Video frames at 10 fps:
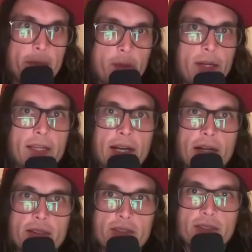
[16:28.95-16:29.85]
But I'll
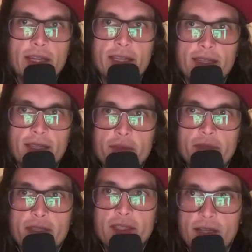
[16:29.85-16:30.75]
say that
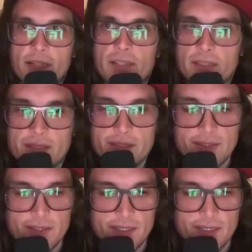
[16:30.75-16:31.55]
because